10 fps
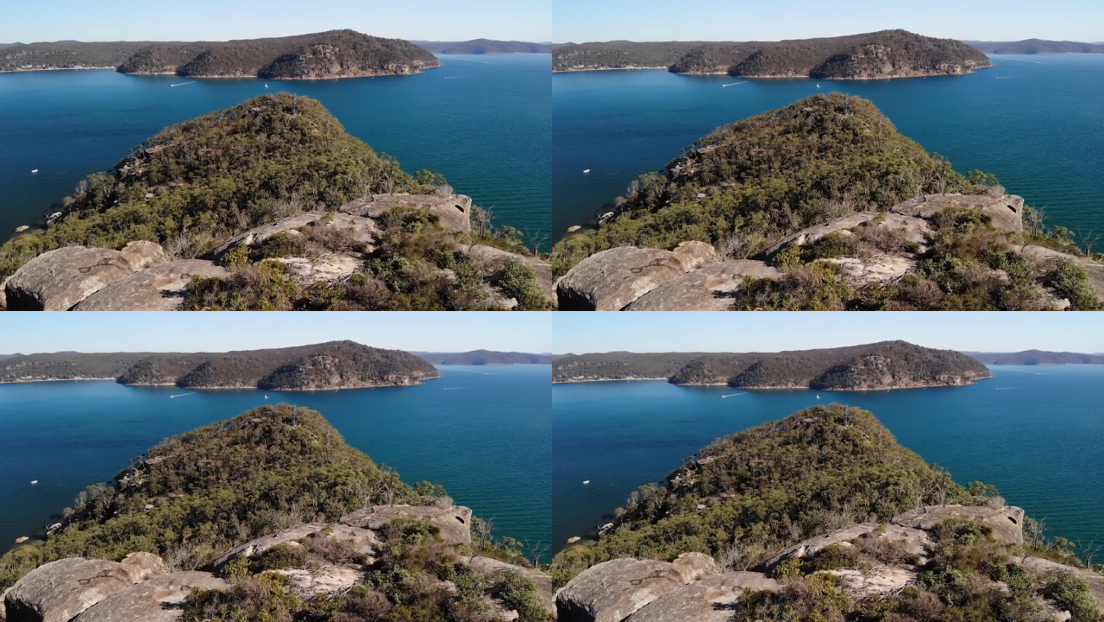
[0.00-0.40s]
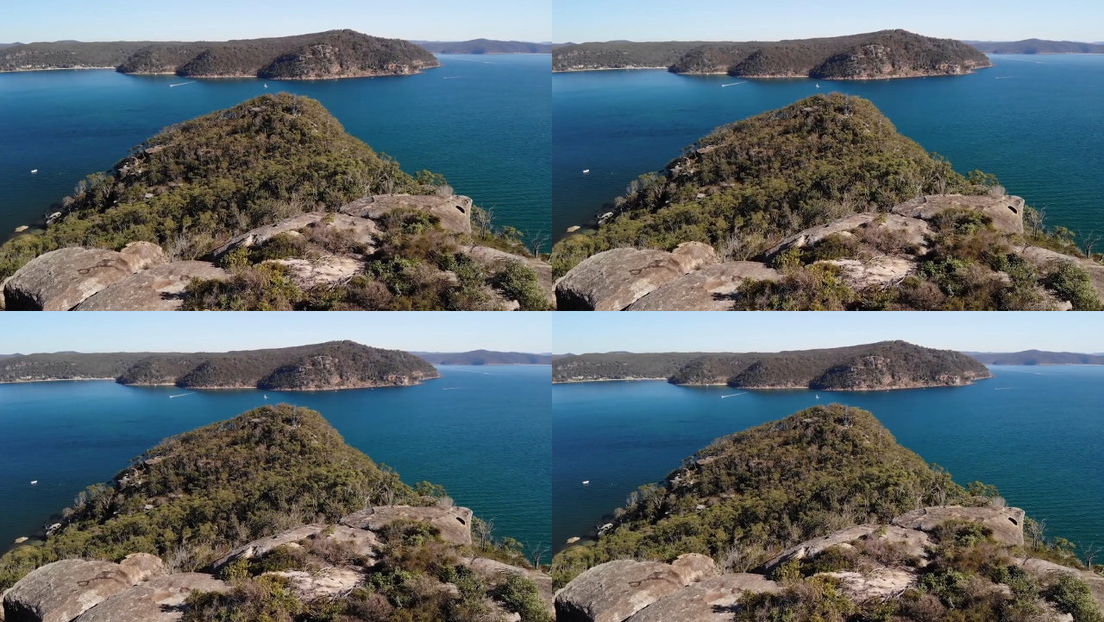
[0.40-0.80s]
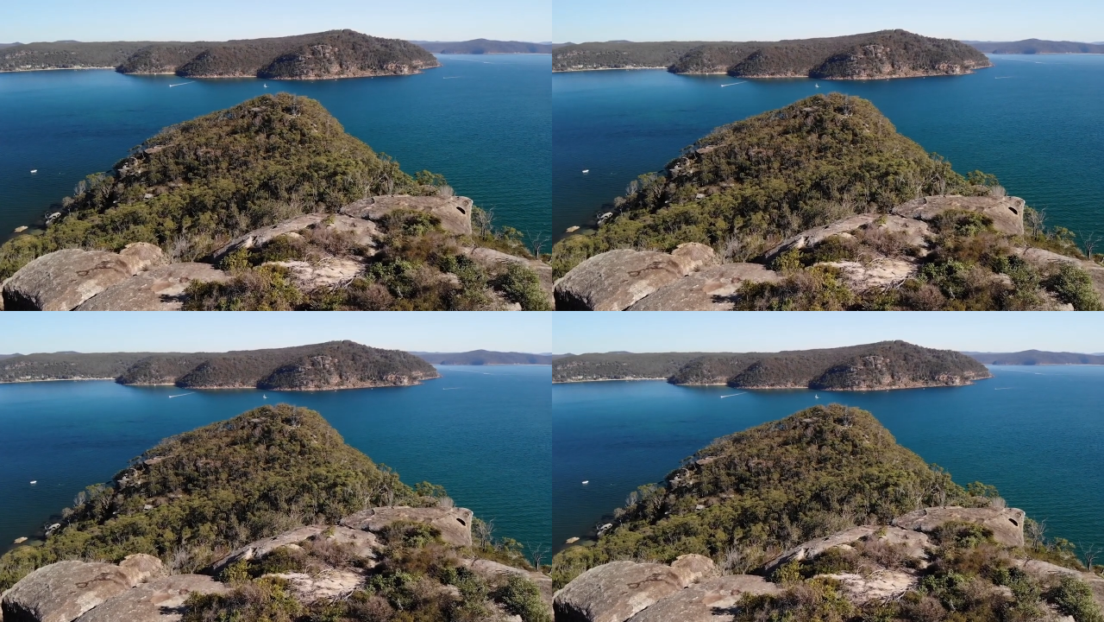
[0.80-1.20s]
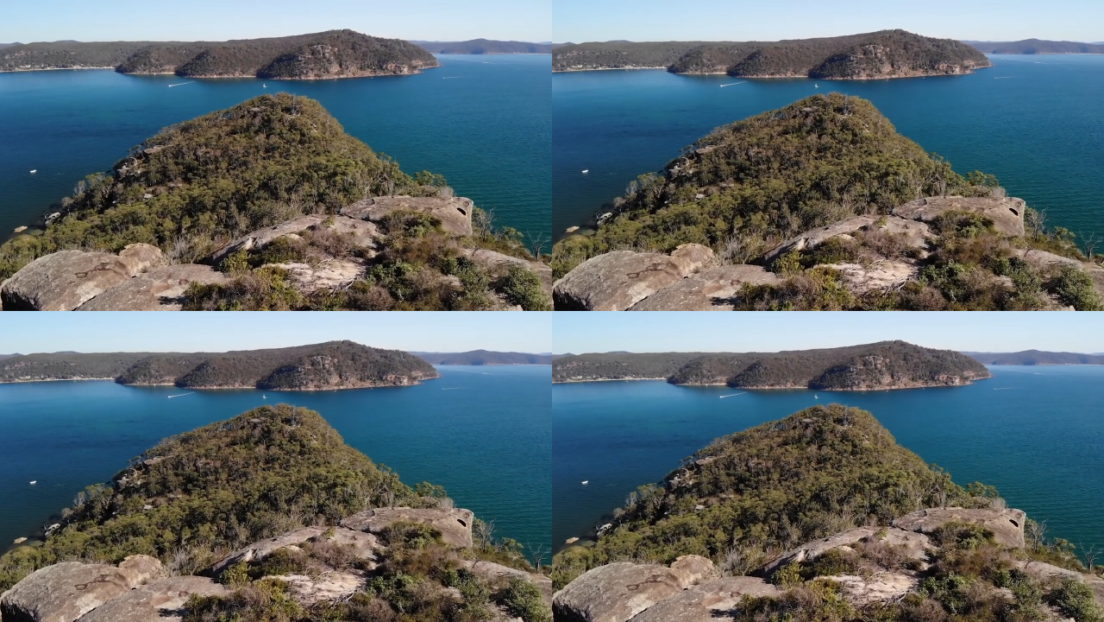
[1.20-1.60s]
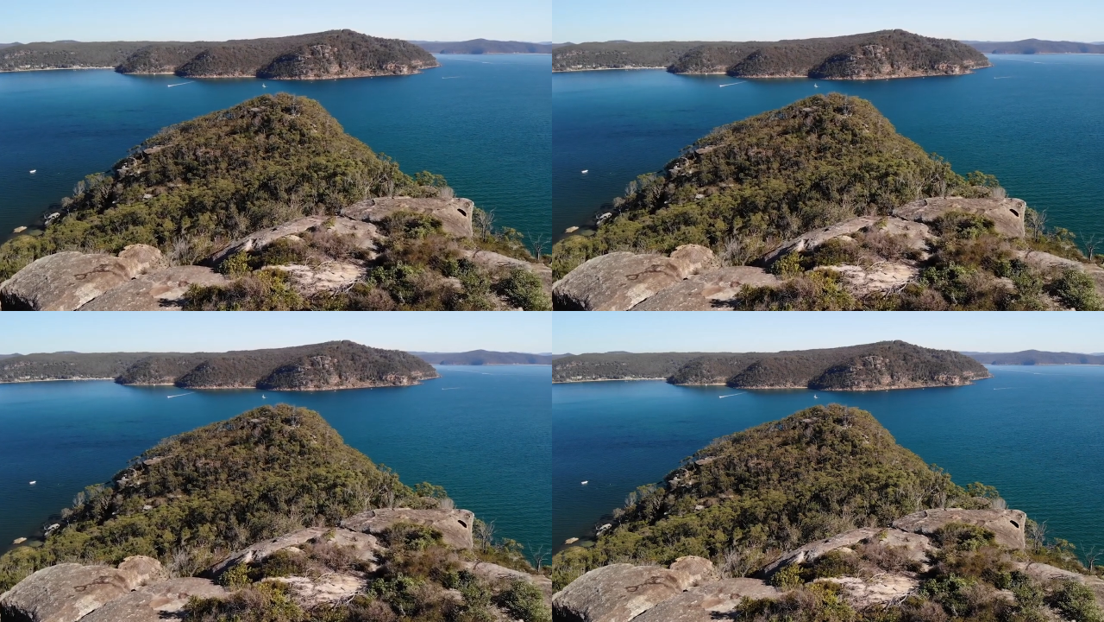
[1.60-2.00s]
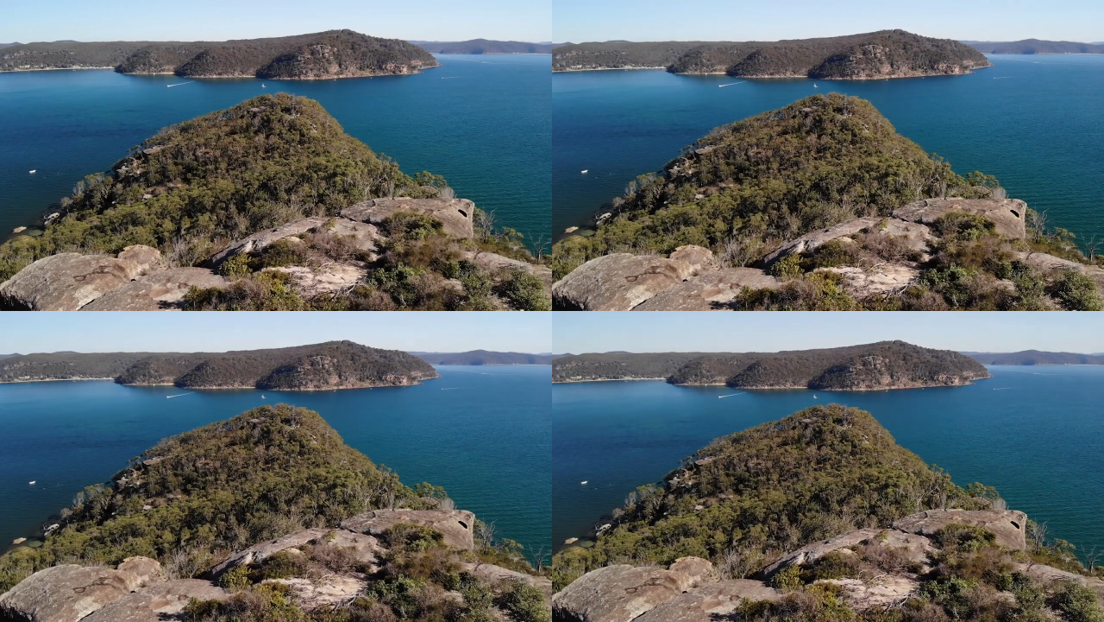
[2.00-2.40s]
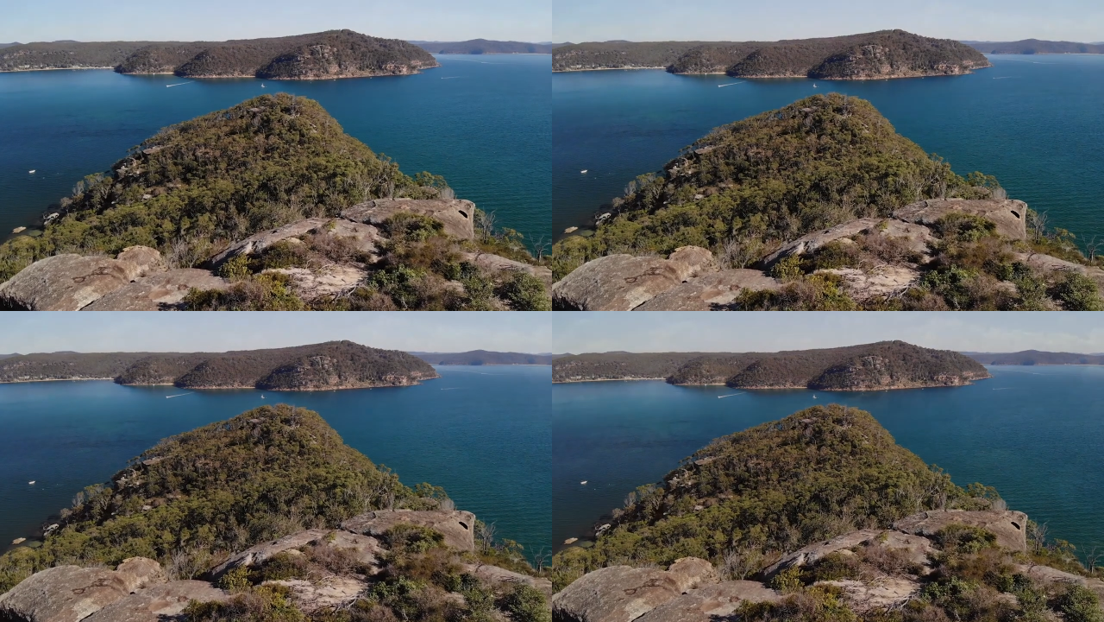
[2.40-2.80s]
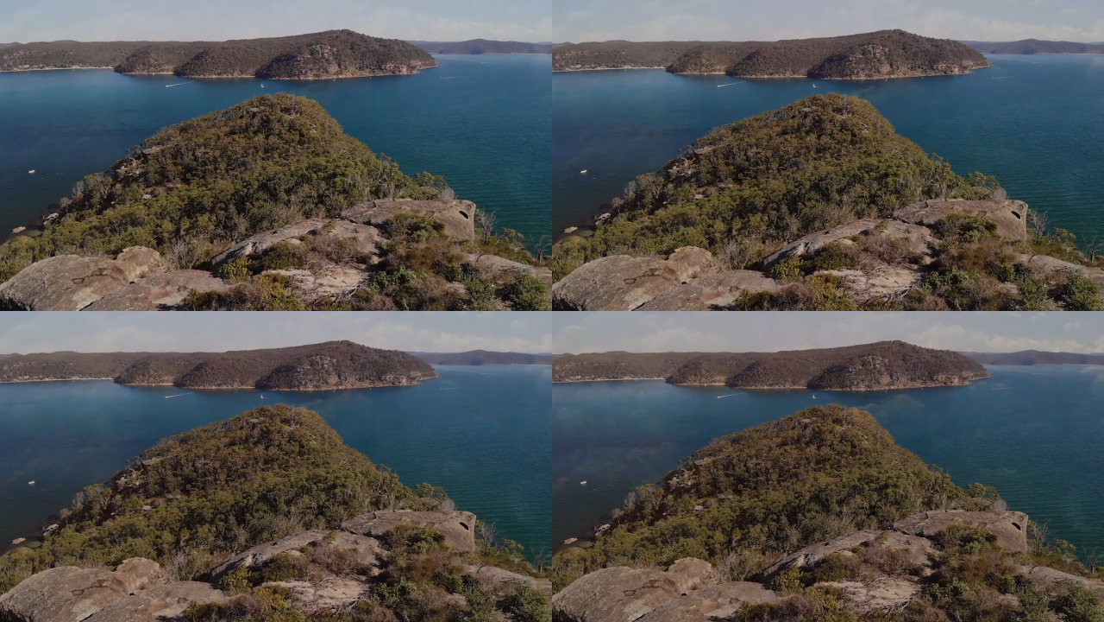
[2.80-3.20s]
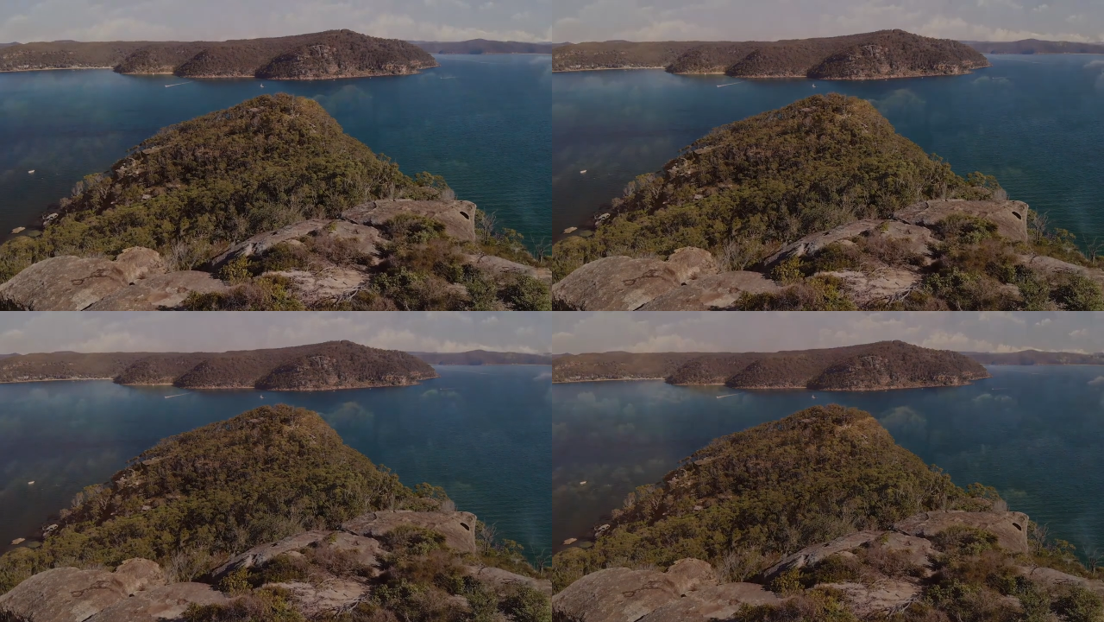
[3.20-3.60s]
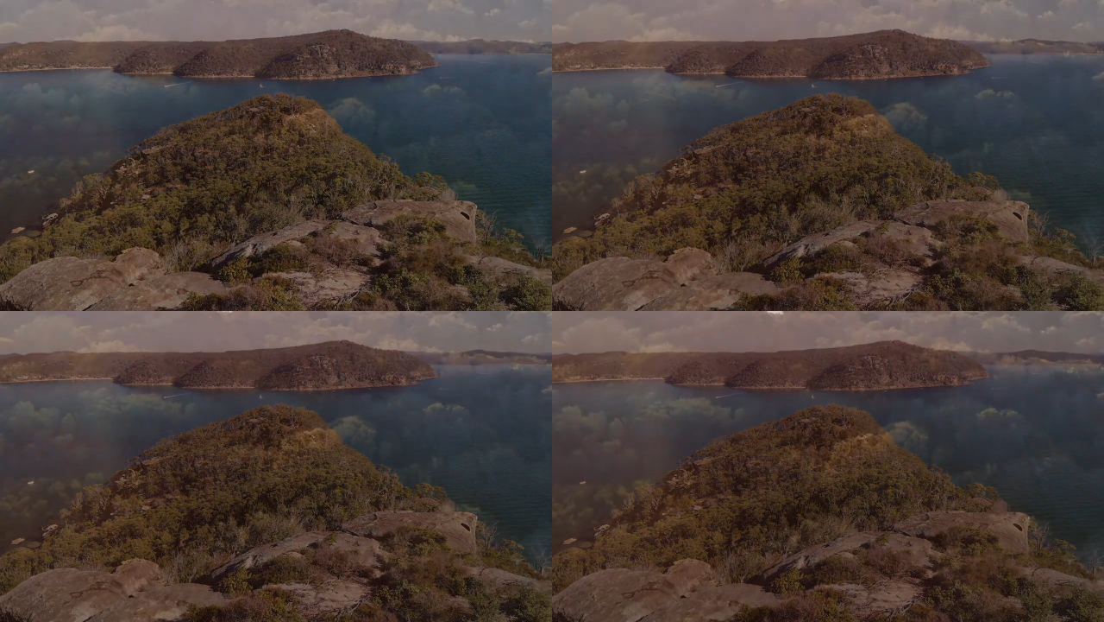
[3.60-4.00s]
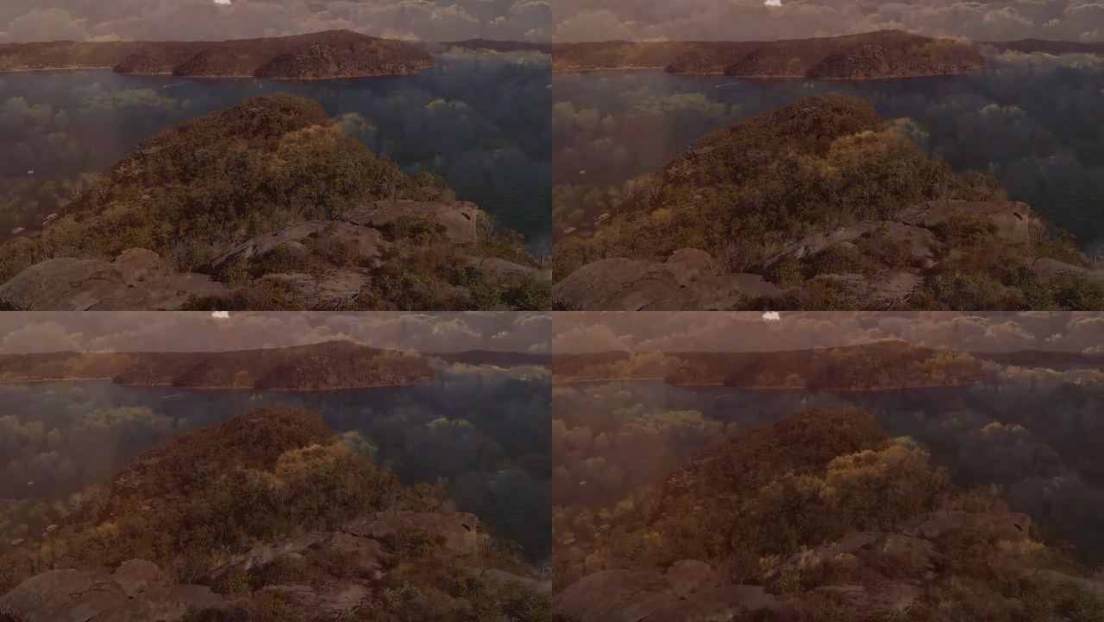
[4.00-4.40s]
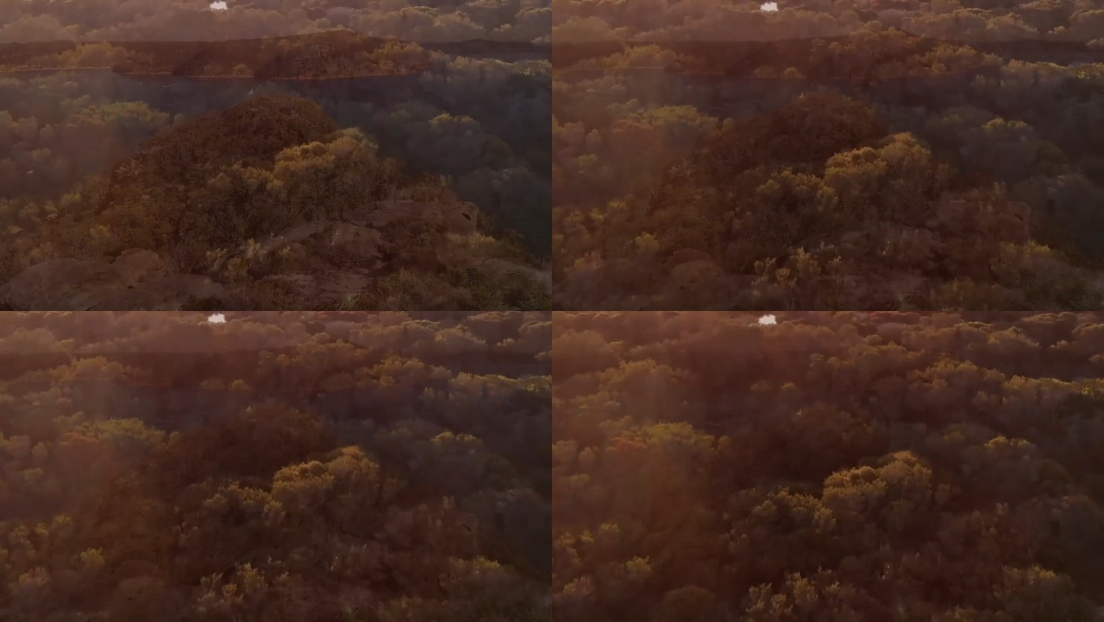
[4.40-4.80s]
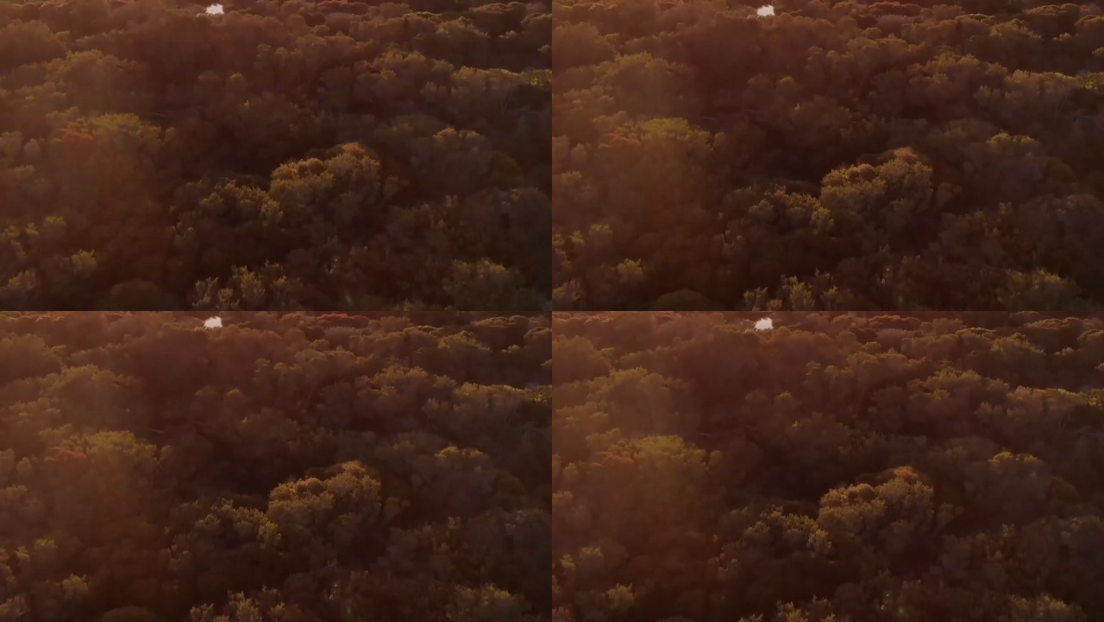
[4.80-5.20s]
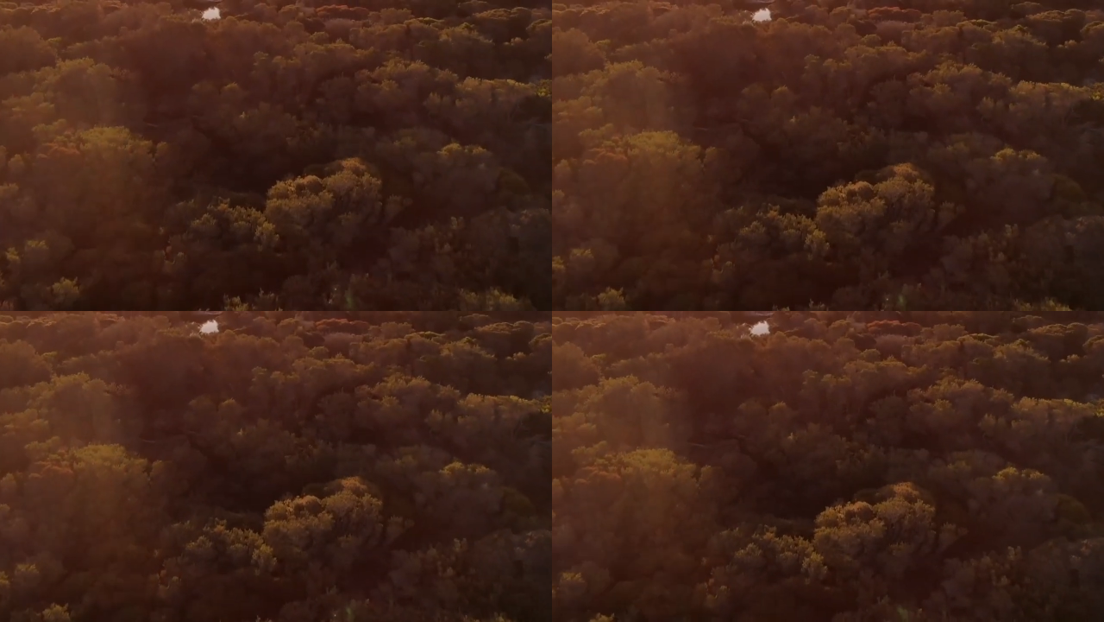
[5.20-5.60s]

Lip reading: Nobody's mouth can be seen.